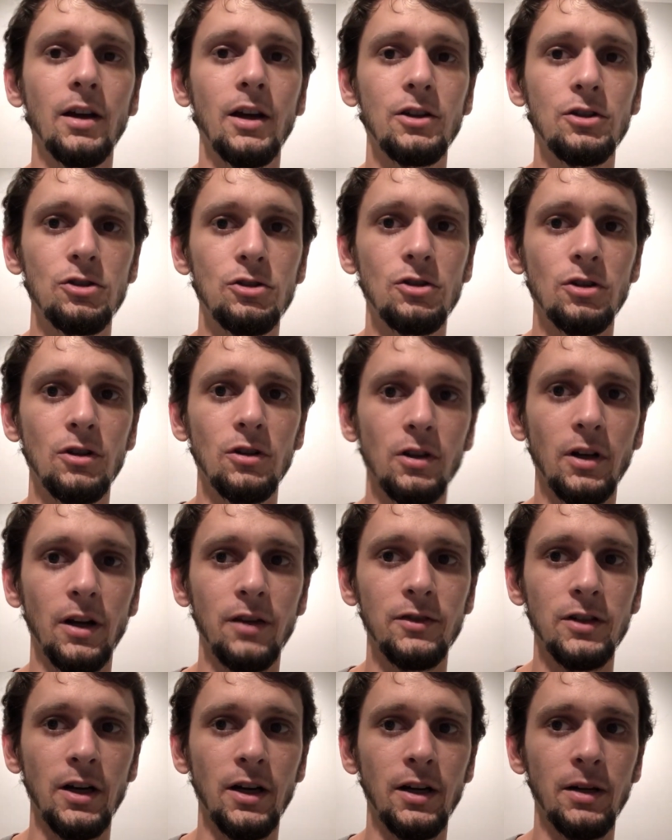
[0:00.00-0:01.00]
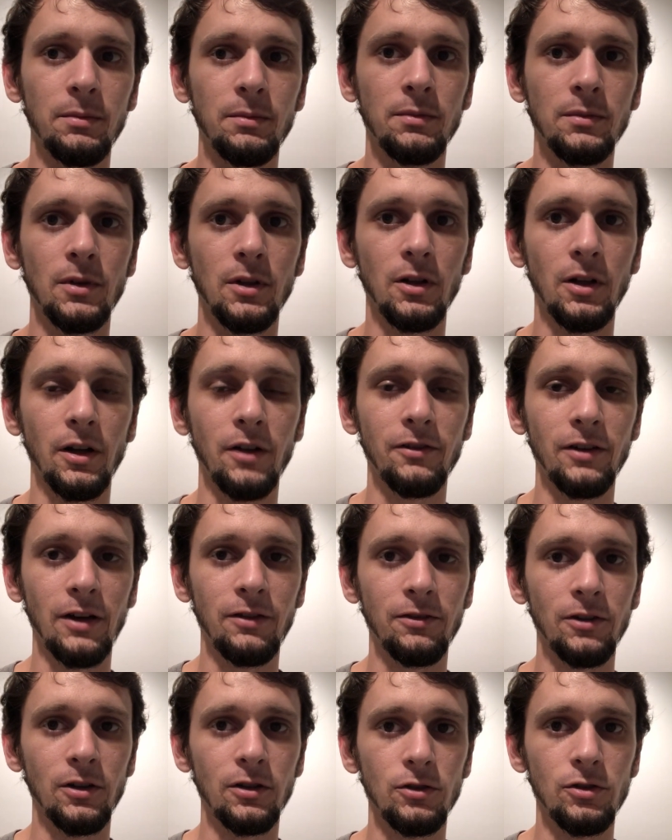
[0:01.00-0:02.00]
It just took a lot of time, a lot of
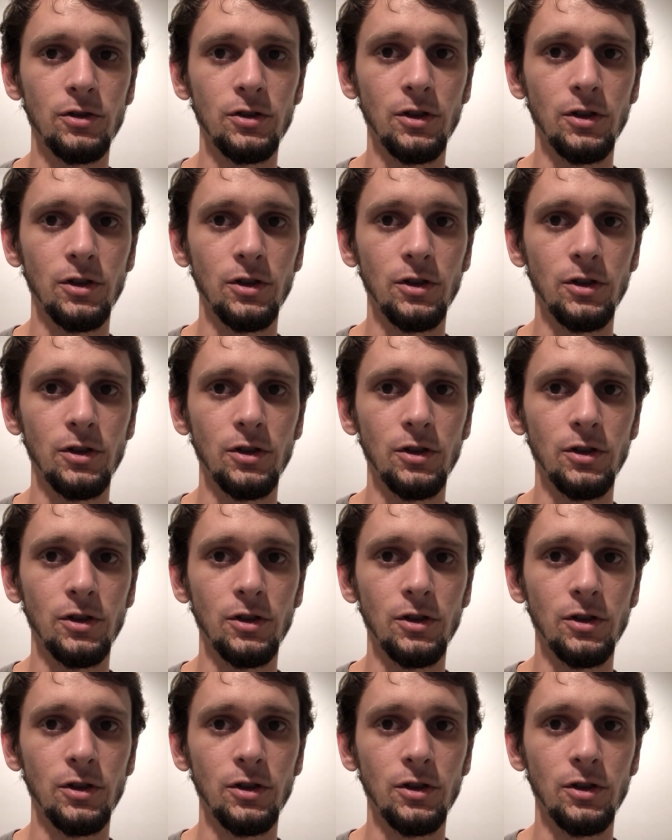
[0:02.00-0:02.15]
effort.